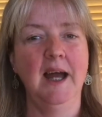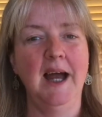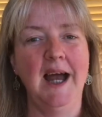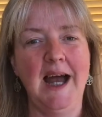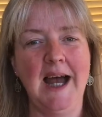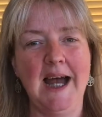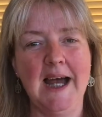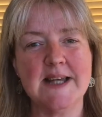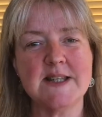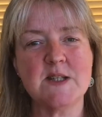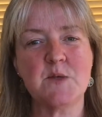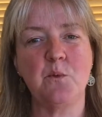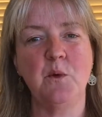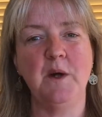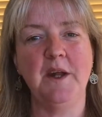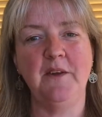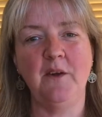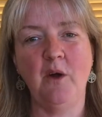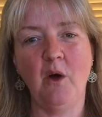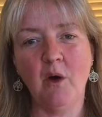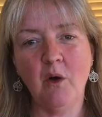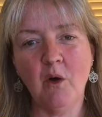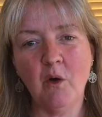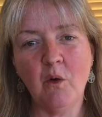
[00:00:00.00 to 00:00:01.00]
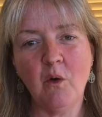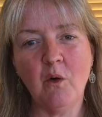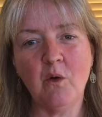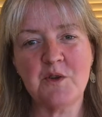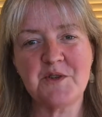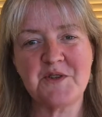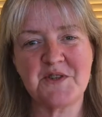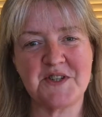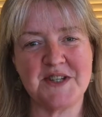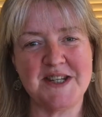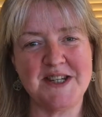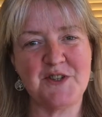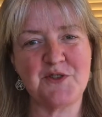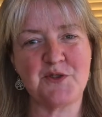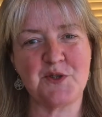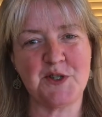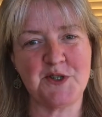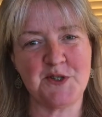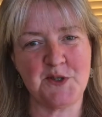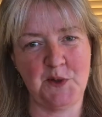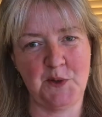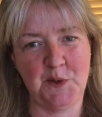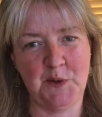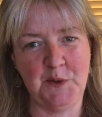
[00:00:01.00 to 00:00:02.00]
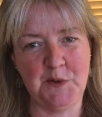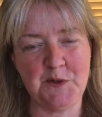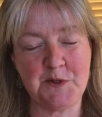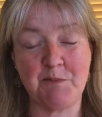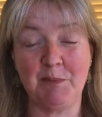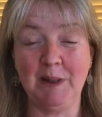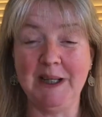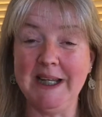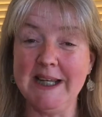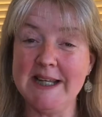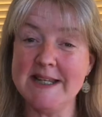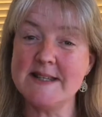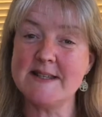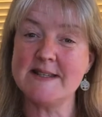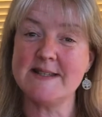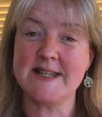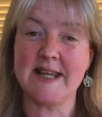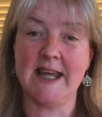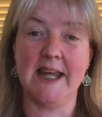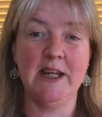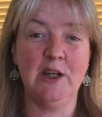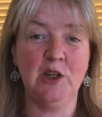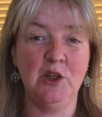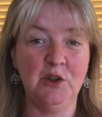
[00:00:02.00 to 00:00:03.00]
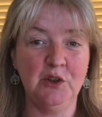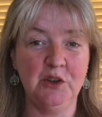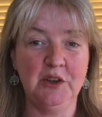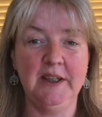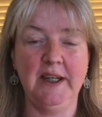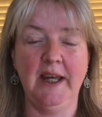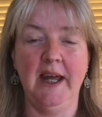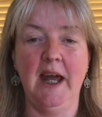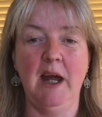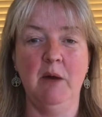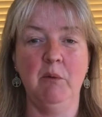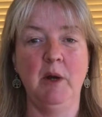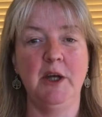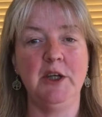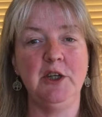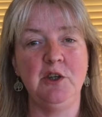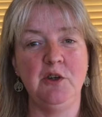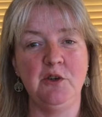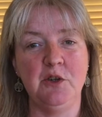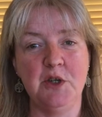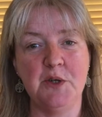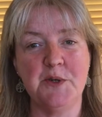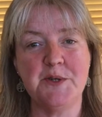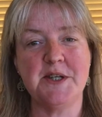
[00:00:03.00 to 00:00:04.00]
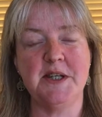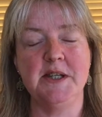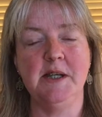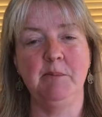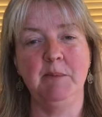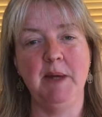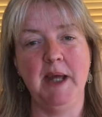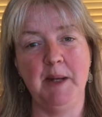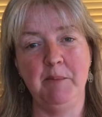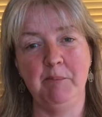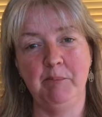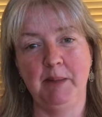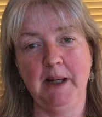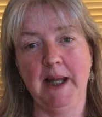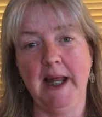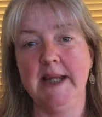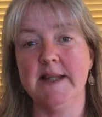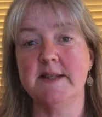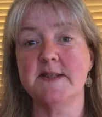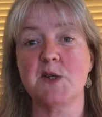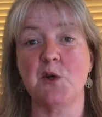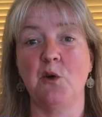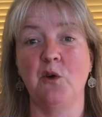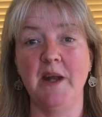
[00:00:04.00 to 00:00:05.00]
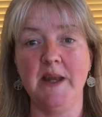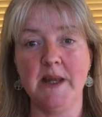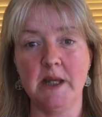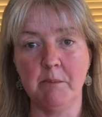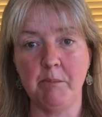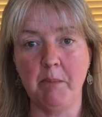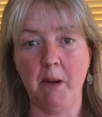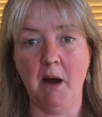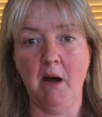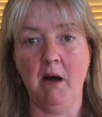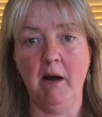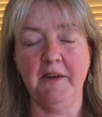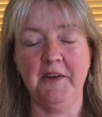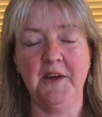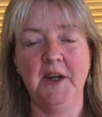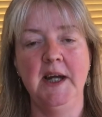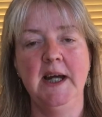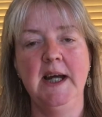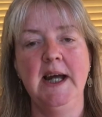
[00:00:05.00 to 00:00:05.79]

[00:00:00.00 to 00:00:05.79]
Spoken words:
As with all citrus oils, please take good care when you're using them in blends or in the bath,